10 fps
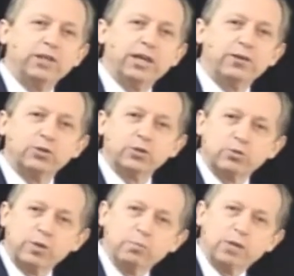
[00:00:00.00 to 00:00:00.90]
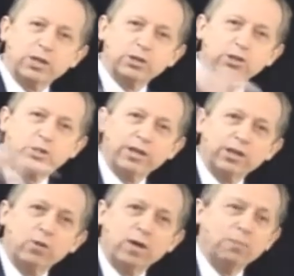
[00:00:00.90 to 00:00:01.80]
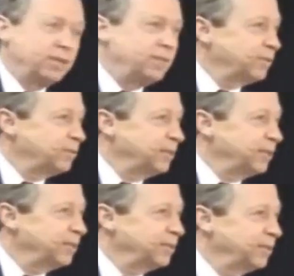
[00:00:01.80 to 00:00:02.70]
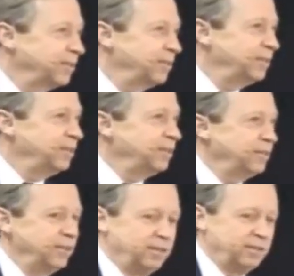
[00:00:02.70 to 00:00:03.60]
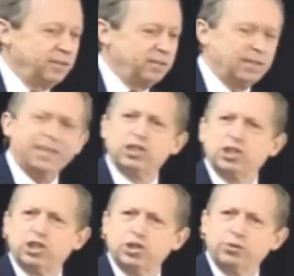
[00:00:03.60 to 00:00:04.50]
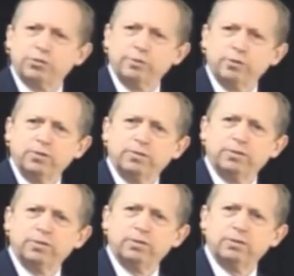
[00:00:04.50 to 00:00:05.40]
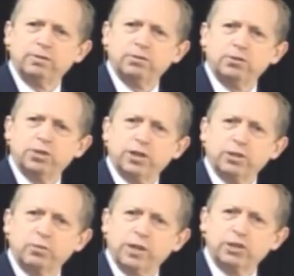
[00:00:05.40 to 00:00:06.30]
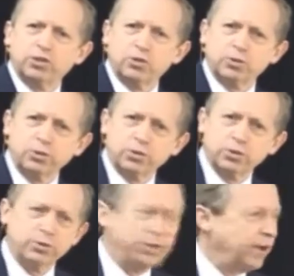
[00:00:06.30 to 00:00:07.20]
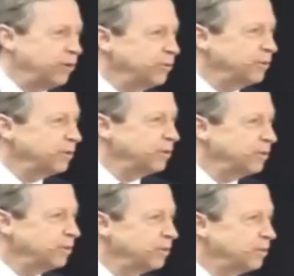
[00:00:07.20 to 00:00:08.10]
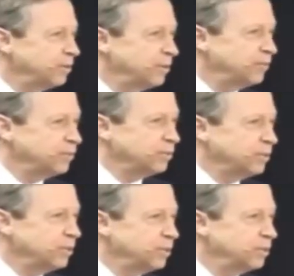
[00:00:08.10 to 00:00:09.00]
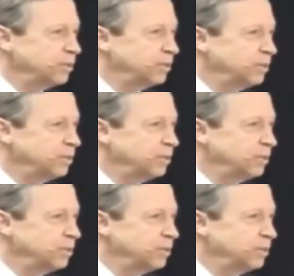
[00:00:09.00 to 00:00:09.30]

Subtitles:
see how those green boxes kind of go up left to right? The less tissue you remove. See how the red circles go down left to right?